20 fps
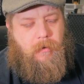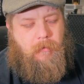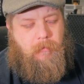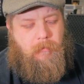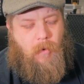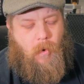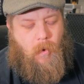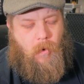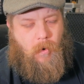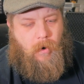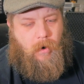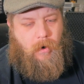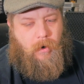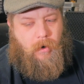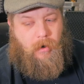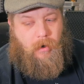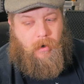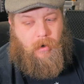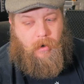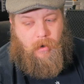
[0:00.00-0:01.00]

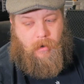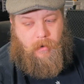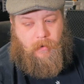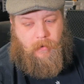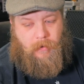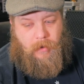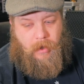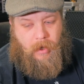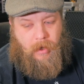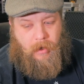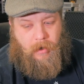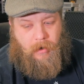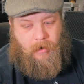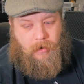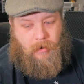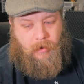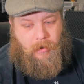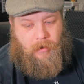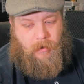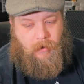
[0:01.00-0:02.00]
more
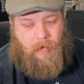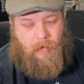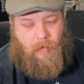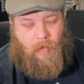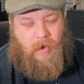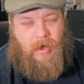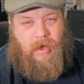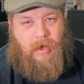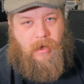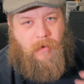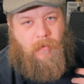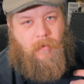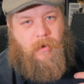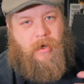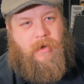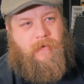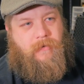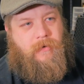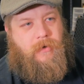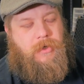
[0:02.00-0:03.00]
than we
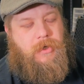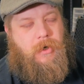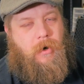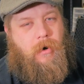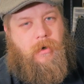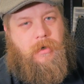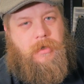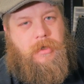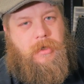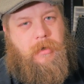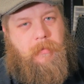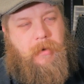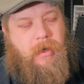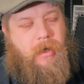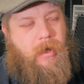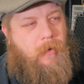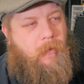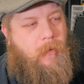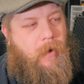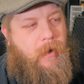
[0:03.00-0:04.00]
would even charge to
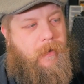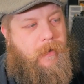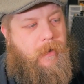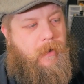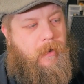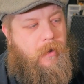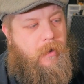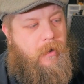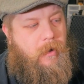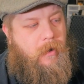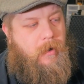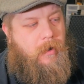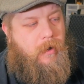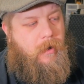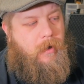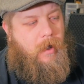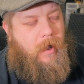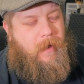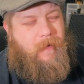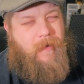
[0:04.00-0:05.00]
begin with,
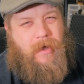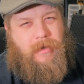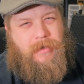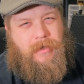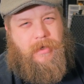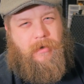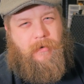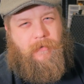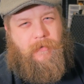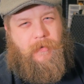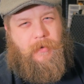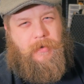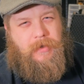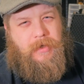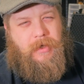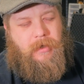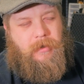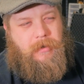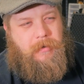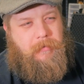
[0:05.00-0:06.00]
and that's
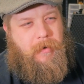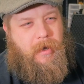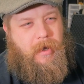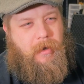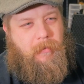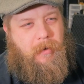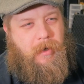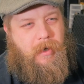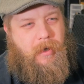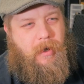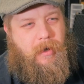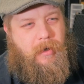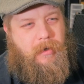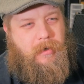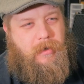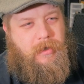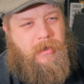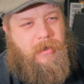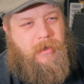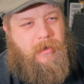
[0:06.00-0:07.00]
confusing to me
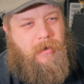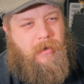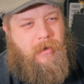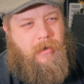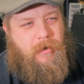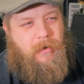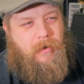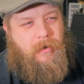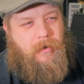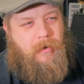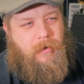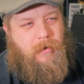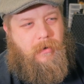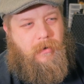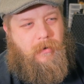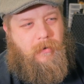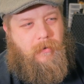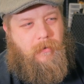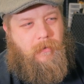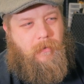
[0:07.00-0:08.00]
because
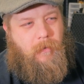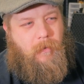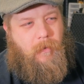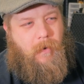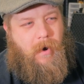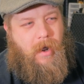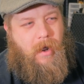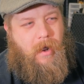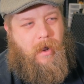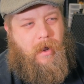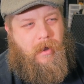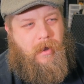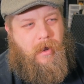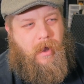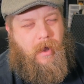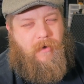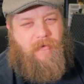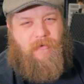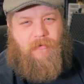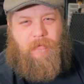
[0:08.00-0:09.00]
why
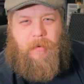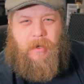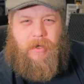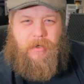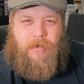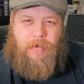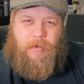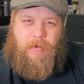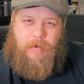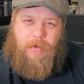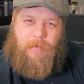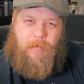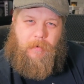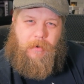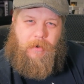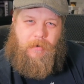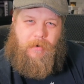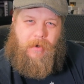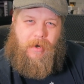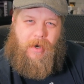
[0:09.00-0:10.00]
have pictures
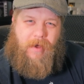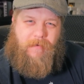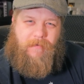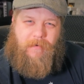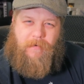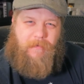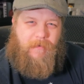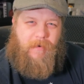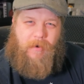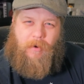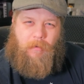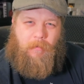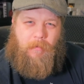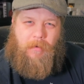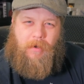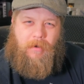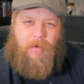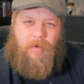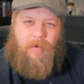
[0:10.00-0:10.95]
when you can have a film?